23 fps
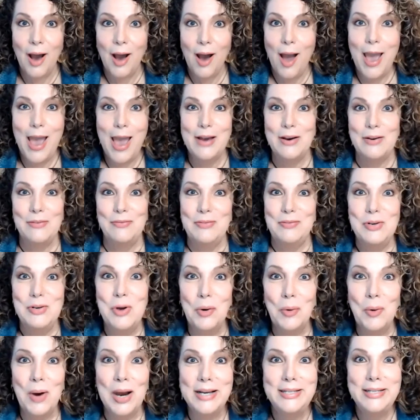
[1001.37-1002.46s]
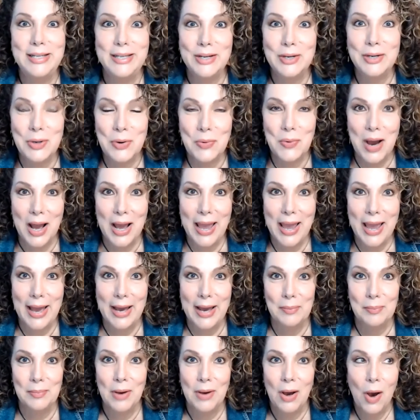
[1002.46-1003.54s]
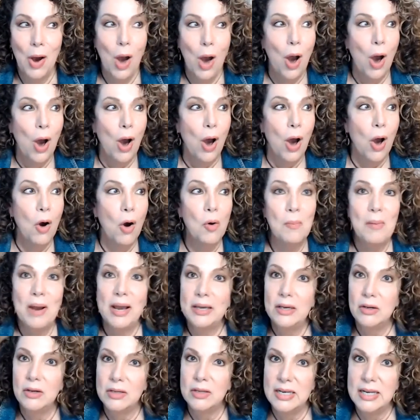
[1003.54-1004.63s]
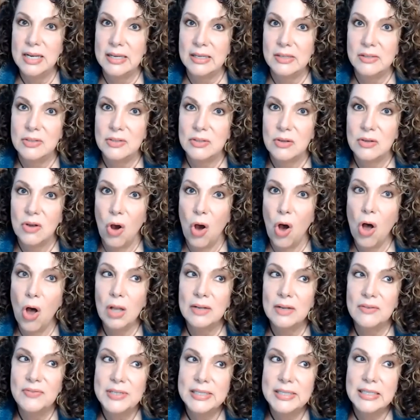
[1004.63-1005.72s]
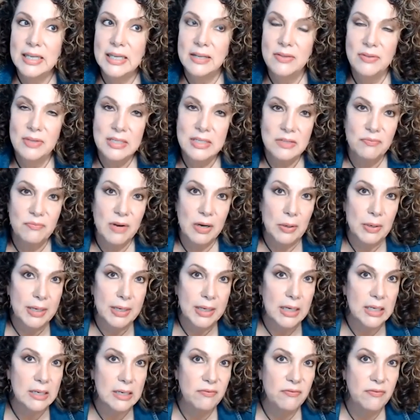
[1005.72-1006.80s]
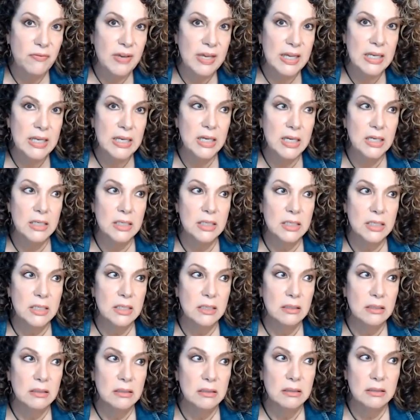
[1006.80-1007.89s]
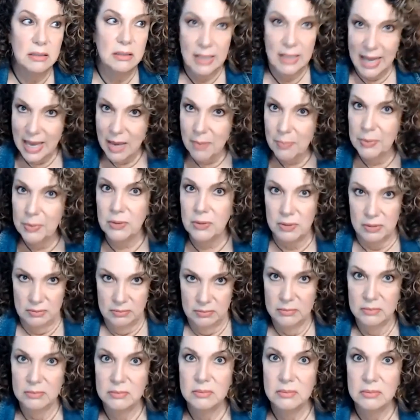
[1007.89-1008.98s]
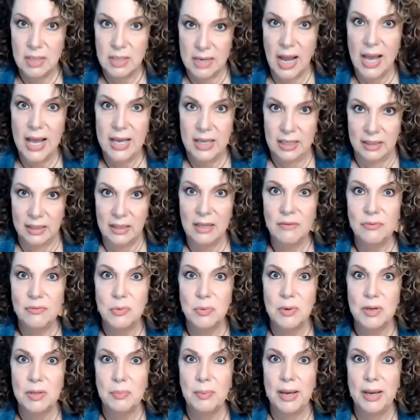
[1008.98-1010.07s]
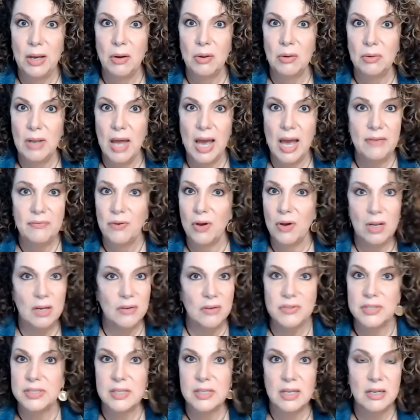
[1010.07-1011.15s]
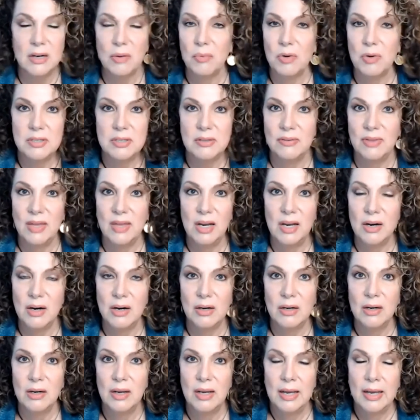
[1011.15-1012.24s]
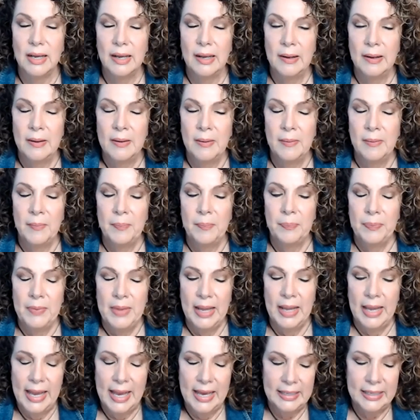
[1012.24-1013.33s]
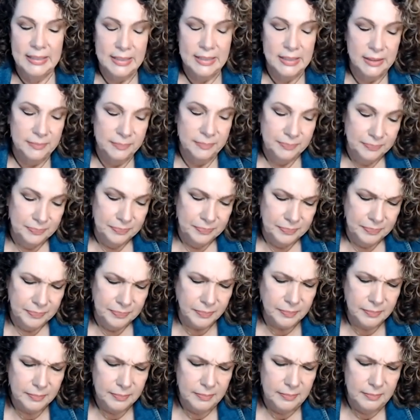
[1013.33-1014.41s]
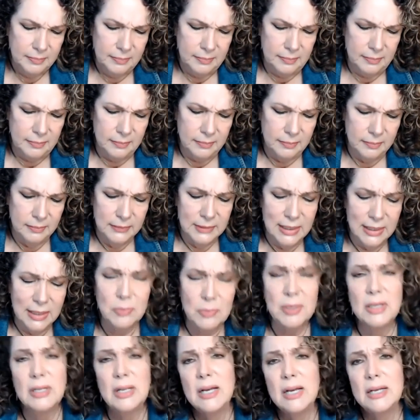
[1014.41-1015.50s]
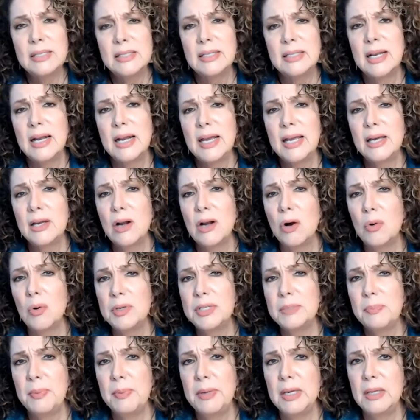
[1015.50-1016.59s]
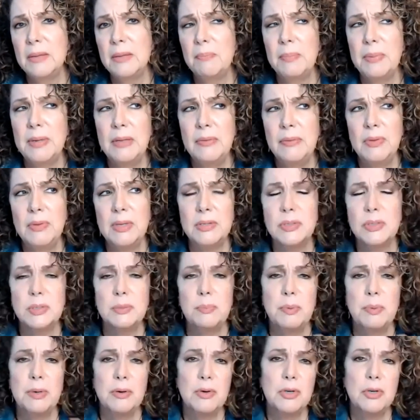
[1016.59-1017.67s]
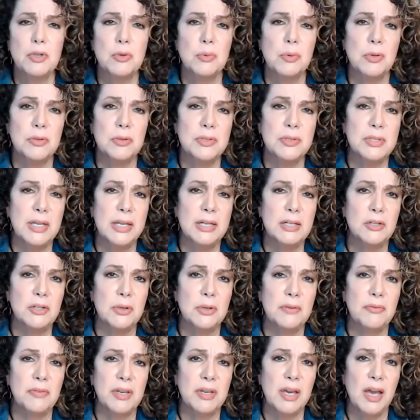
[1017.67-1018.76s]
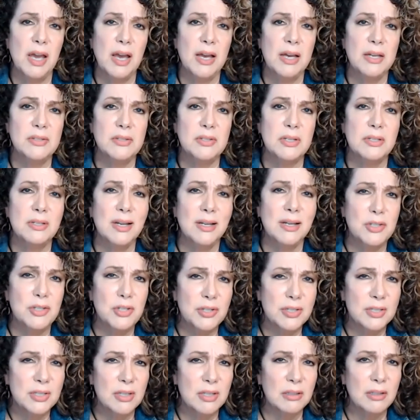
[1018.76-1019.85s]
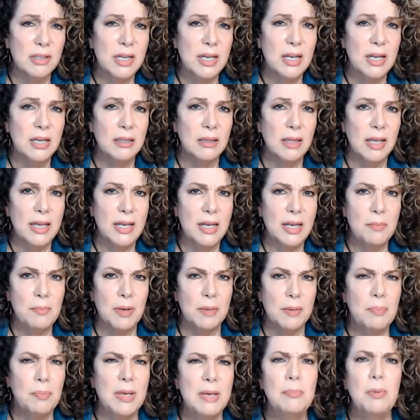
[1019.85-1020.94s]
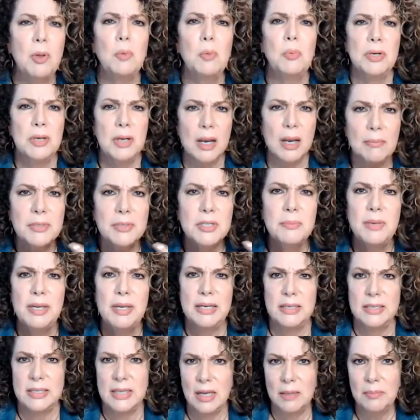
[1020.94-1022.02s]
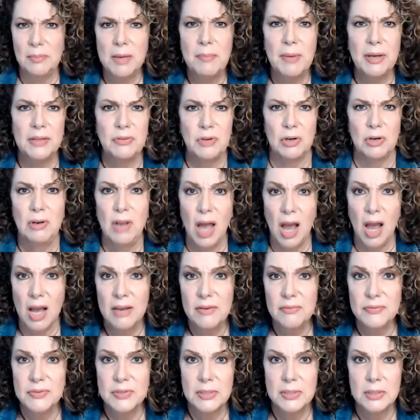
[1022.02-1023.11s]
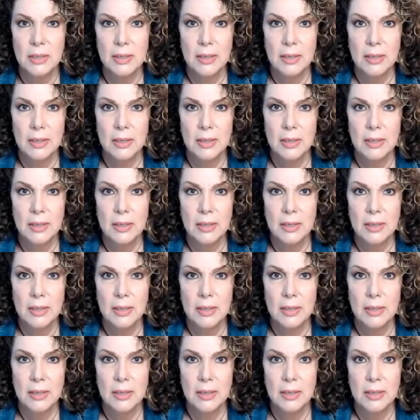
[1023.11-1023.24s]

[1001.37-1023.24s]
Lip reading: I have no idea who I am. Oh my goodness. All of a sudden, this very convenient label that I had lived with my whole life, all of a sudden it wasn't there. And I realized that I had always been the spiritual center of the cast, not just the leading lady, but people would come to me and tell me about their lives.